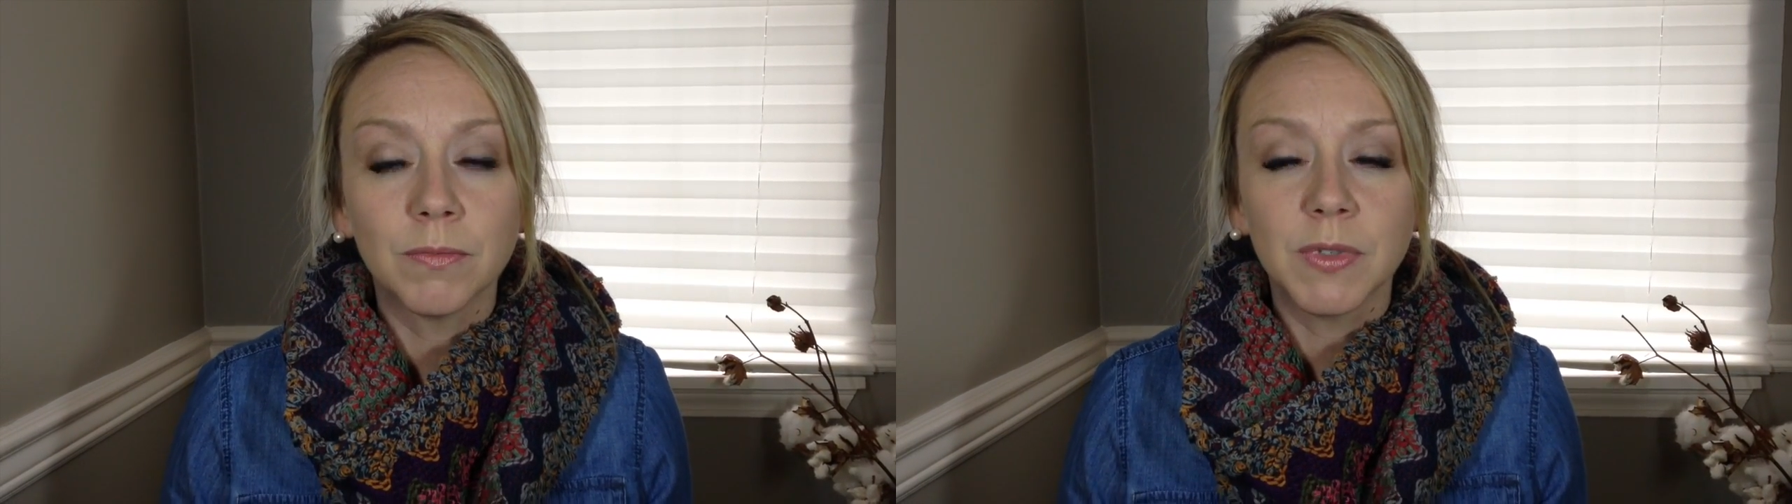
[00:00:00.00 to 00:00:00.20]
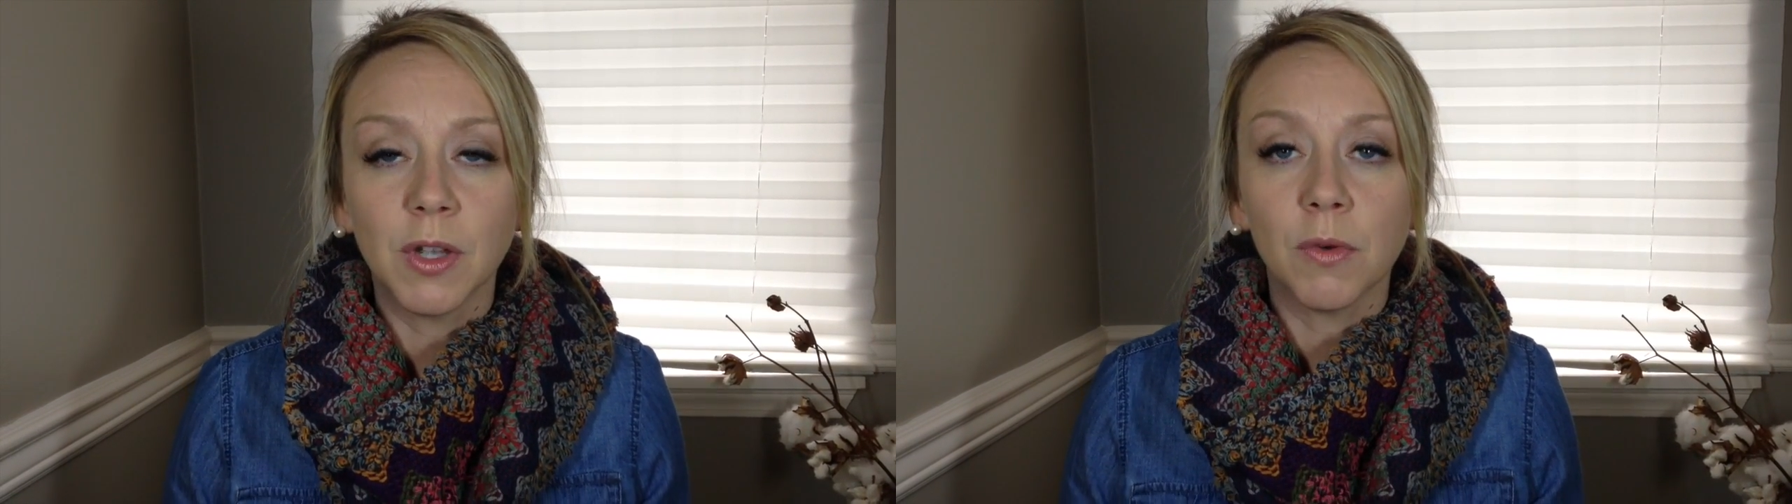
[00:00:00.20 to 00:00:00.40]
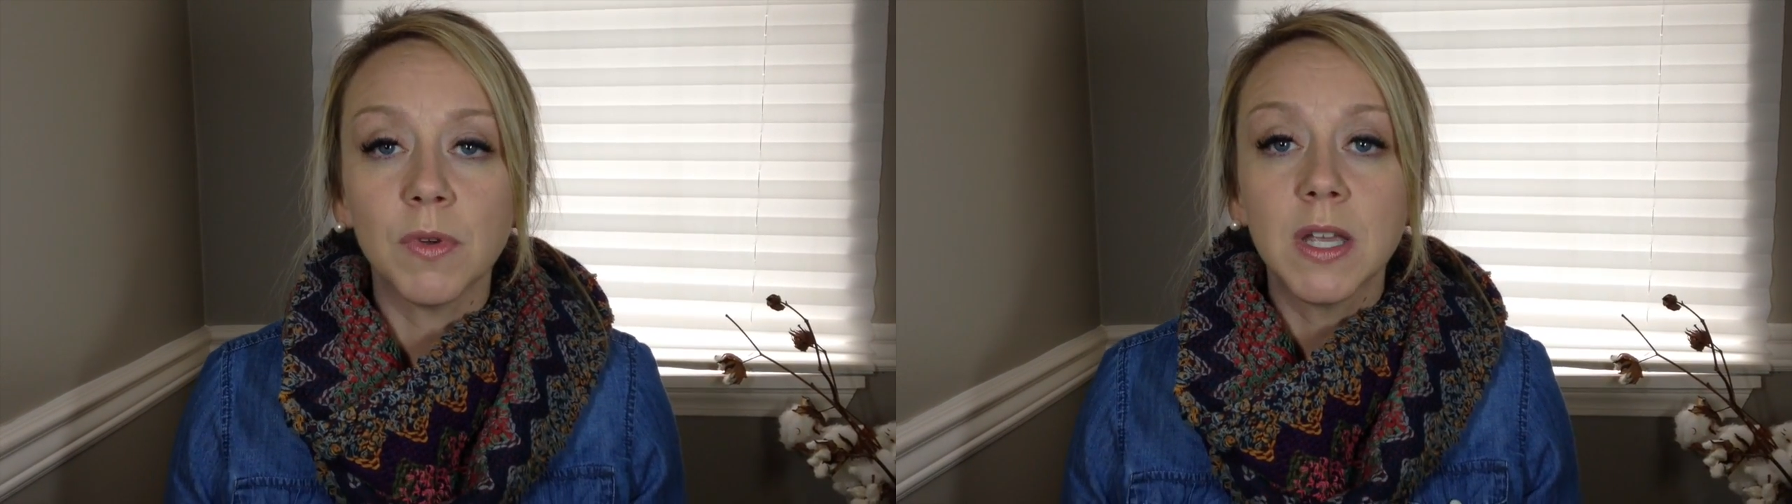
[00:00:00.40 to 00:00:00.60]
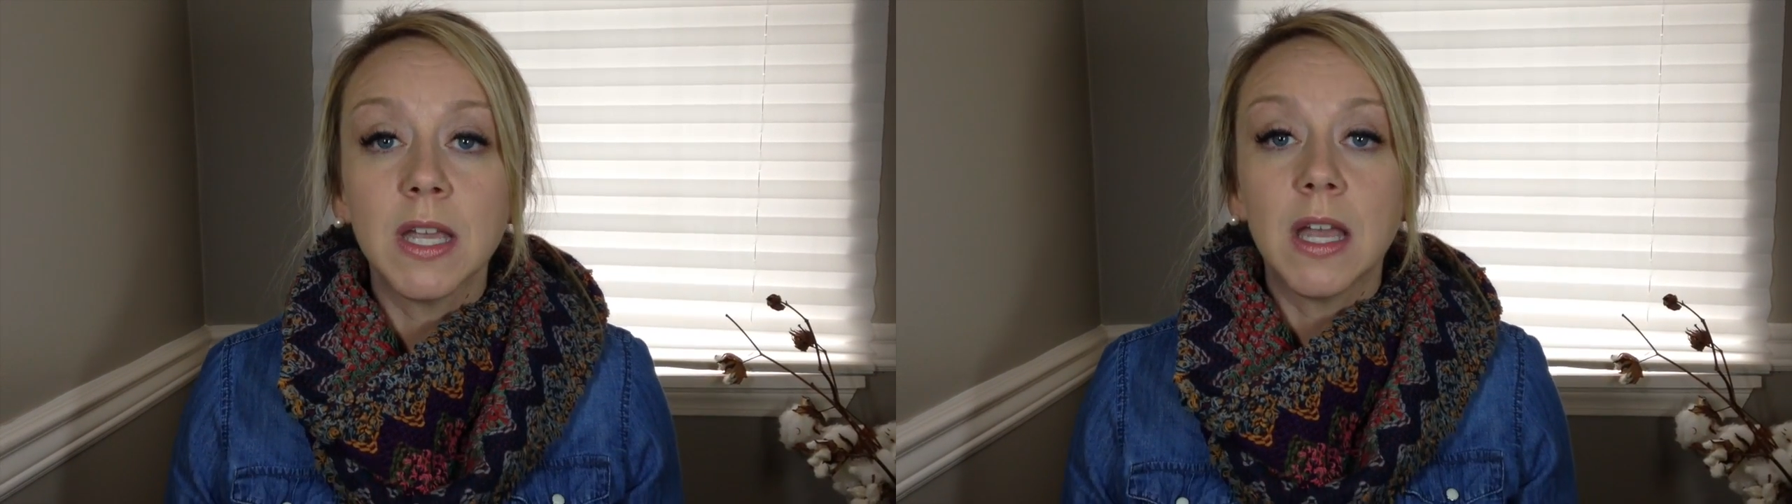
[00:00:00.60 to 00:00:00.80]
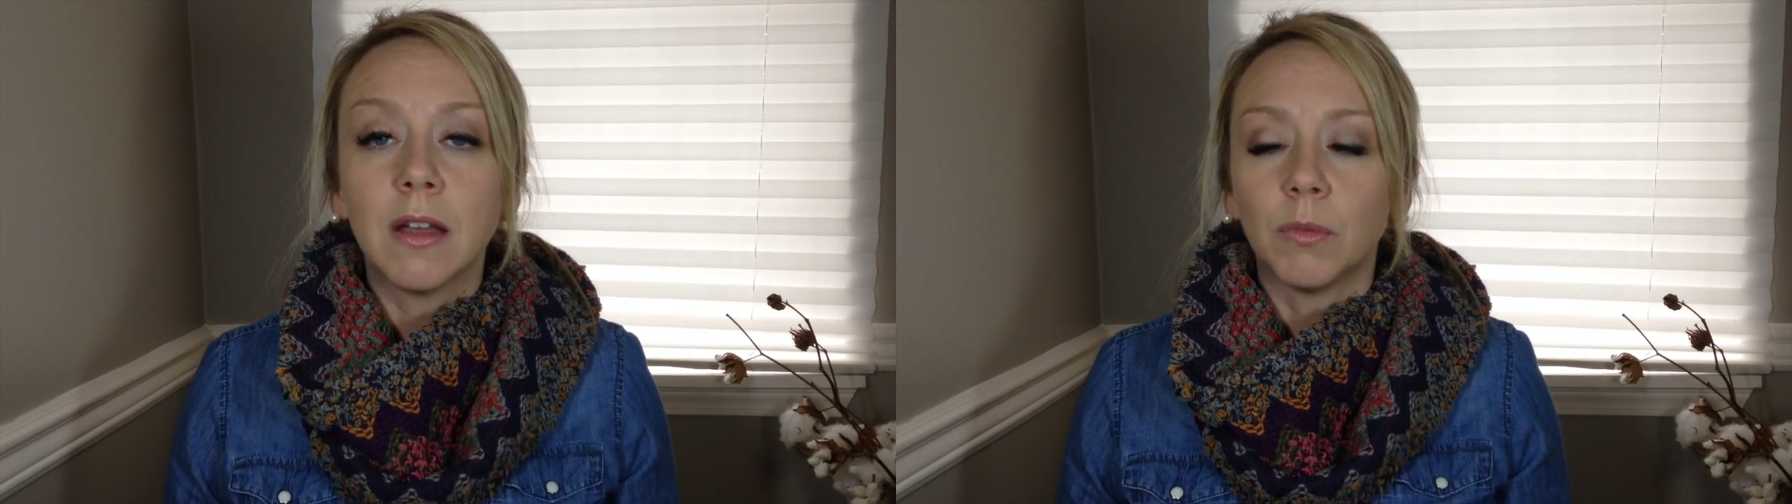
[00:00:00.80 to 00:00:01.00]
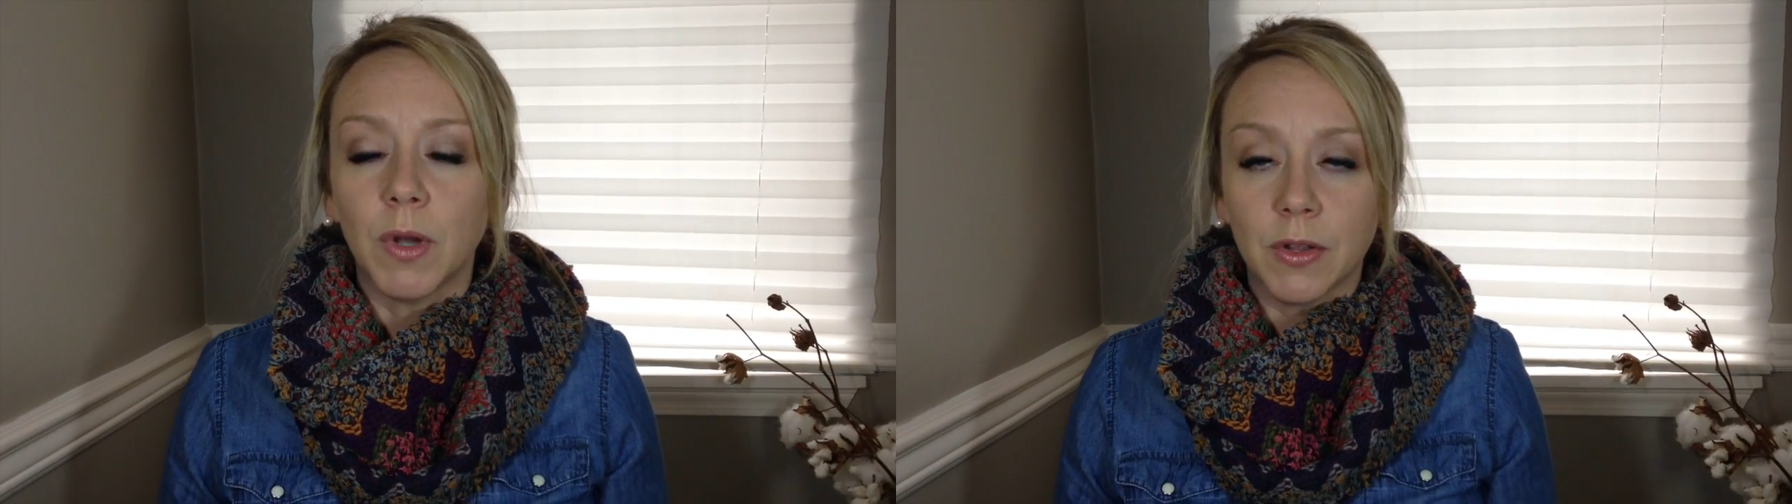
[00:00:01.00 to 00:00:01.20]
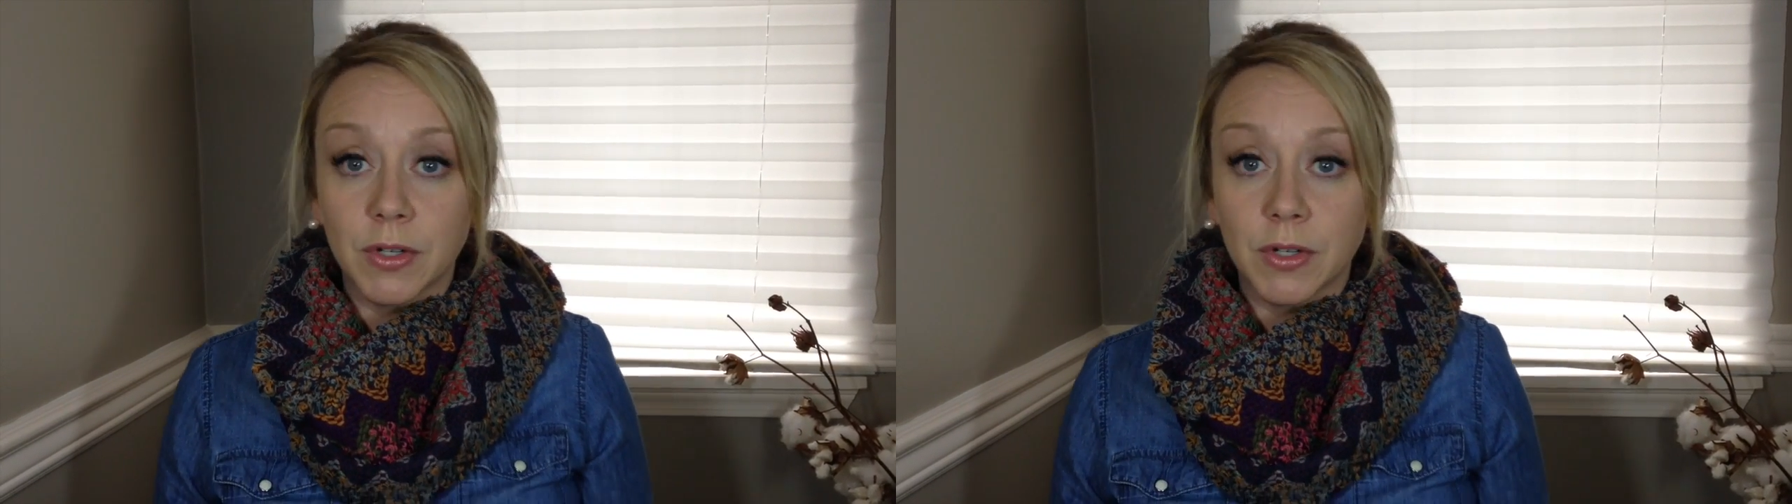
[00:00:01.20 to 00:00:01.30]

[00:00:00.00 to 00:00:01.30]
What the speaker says: So, well,